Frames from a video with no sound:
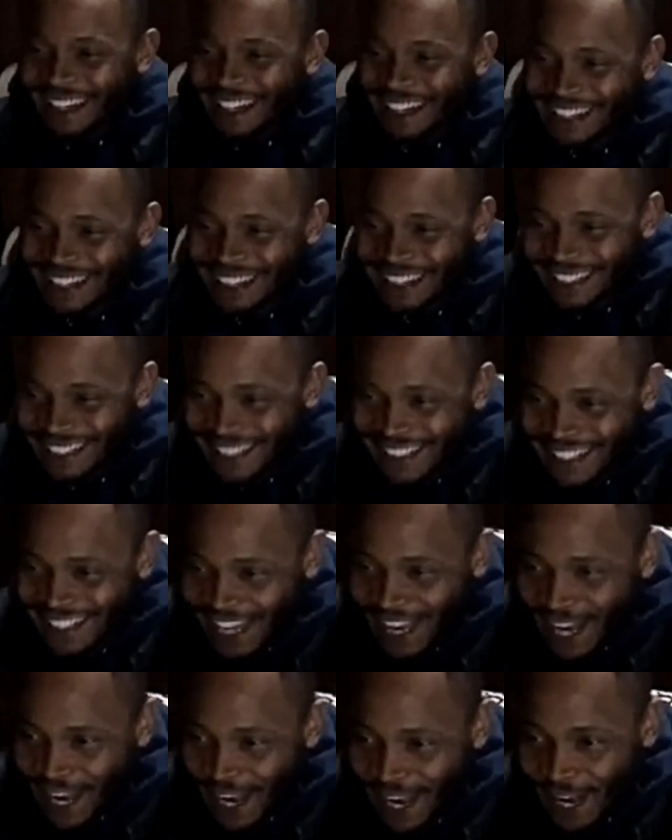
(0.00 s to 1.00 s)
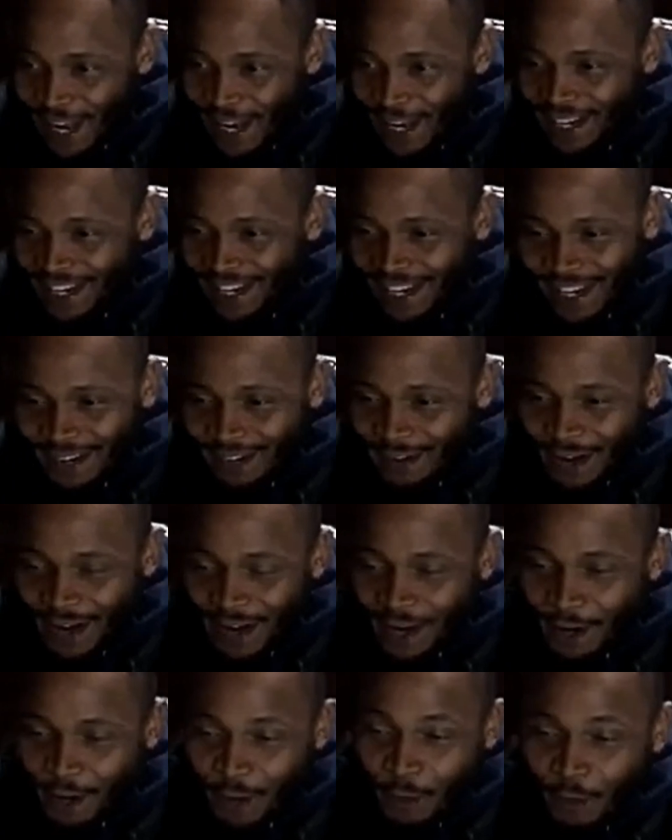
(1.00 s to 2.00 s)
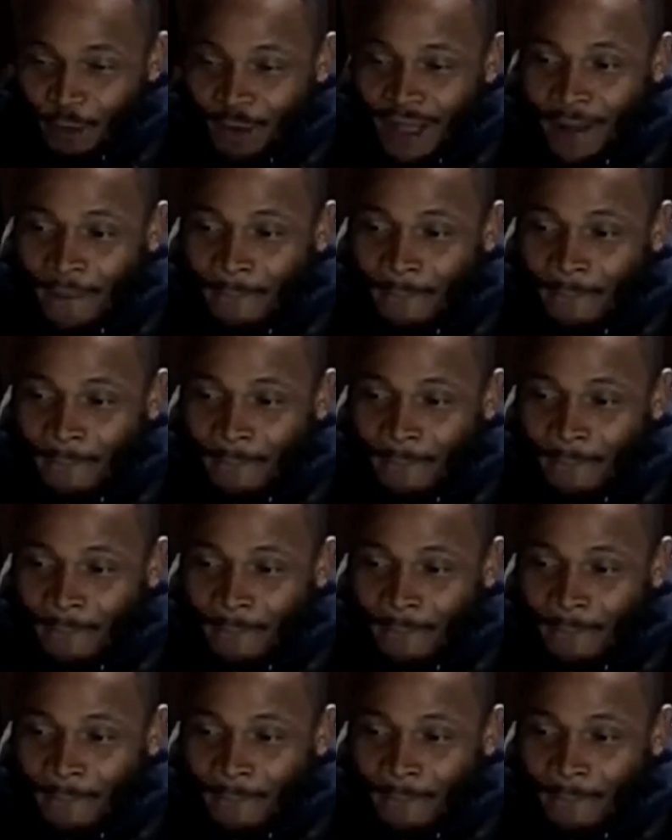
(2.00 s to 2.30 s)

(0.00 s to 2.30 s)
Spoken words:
know what I'm saying? They don't gotta know that.